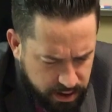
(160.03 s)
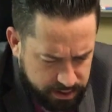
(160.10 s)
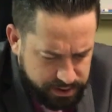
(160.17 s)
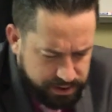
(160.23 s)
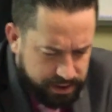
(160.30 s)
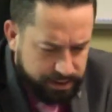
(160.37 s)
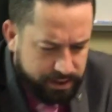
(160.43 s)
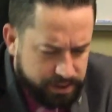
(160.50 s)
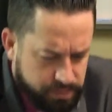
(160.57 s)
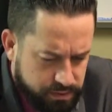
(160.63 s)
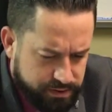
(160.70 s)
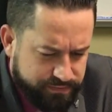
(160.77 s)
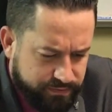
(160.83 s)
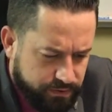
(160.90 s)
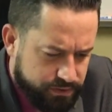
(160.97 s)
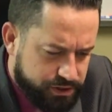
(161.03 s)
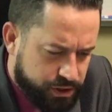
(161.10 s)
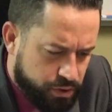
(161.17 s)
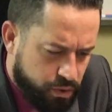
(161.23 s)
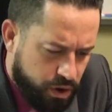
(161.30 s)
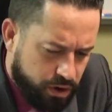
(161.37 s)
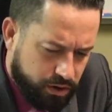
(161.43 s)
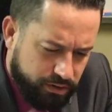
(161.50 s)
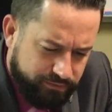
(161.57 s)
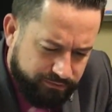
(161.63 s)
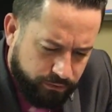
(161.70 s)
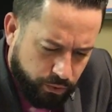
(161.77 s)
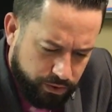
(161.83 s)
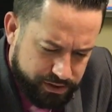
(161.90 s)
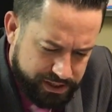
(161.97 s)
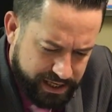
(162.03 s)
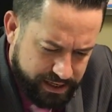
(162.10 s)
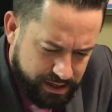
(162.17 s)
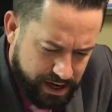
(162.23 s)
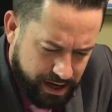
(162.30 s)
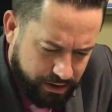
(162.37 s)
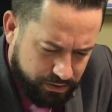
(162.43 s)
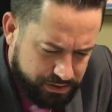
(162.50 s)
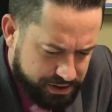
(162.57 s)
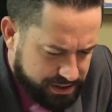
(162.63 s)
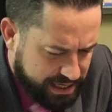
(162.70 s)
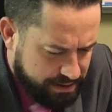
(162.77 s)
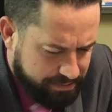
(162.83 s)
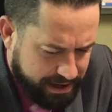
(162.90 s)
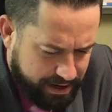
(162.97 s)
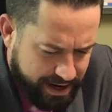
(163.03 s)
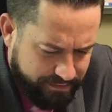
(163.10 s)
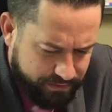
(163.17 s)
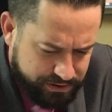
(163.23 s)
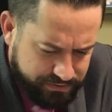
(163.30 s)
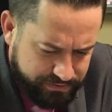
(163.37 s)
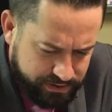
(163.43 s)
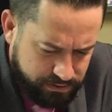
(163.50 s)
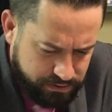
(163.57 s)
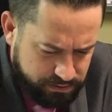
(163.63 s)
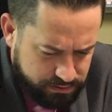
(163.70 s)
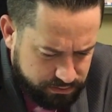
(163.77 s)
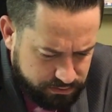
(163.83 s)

Let's see, this one's for $214. Is that about average, Phil?